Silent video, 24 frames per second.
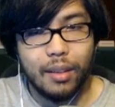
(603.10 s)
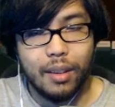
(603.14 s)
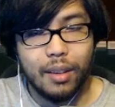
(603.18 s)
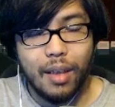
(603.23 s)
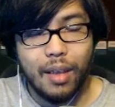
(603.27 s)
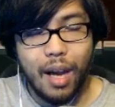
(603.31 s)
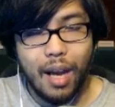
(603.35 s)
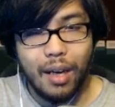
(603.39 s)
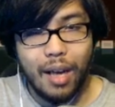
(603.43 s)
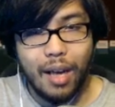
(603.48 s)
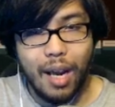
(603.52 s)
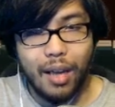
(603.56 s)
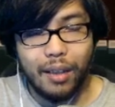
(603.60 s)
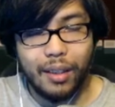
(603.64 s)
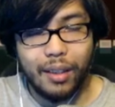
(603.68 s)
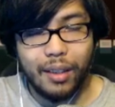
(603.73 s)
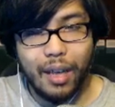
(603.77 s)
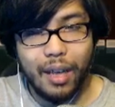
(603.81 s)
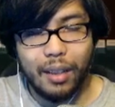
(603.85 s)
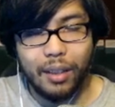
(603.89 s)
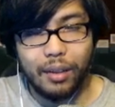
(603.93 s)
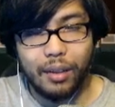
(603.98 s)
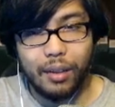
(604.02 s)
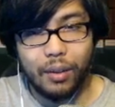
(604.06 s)
I
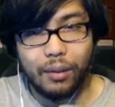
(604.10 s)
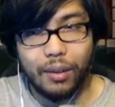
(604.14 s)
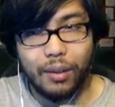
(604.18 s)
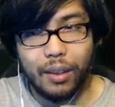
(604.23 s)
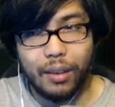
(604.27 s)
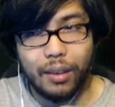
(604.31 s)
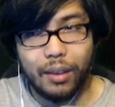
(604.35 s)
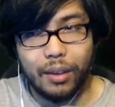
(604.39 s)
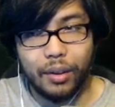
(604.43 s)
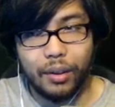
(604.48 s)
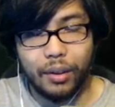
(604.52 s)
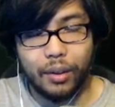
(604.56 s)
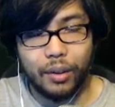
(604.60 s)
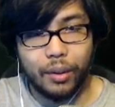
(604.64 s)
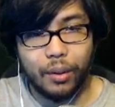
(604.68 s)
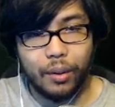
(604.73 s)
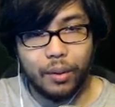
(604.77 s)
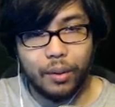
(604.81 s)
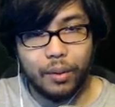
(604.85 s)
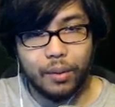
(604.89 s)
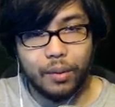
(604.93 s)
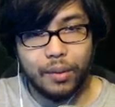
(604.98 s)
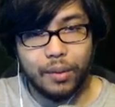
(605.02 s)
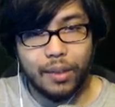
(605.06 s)
kind of don't like the
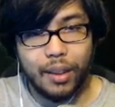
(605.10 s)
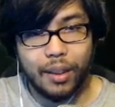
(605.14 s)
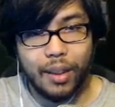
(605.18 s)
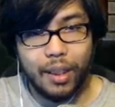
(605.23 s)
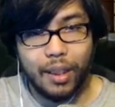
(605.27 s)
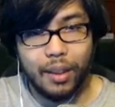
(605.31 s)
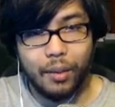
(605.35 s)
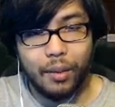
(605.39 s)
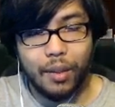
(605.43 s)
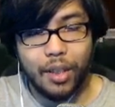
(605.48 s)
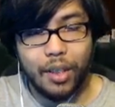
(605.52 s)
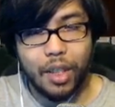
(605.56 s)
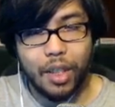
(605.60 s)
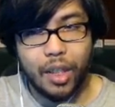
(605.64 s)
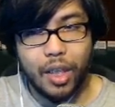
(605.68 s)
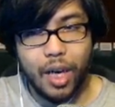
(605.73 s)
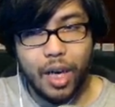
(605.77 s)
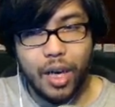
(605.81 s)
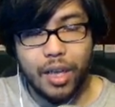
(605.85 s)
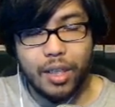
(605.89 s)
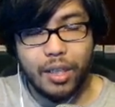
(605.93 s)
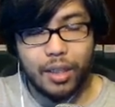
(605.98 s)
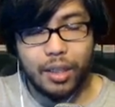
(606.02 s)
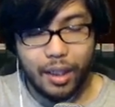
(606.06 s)
controls. I kind of want to
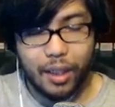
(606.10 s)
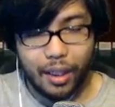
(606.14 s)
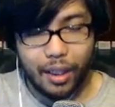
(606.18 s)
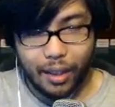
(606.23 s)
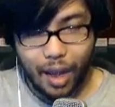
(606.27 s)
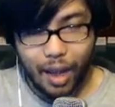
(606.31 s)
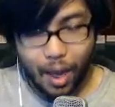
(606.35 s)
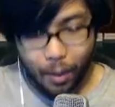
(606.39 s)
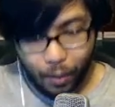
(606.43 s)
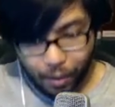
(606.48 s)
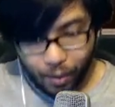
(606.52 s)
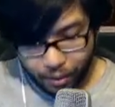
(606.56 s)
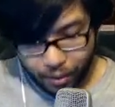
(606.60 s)
change it. Like, I want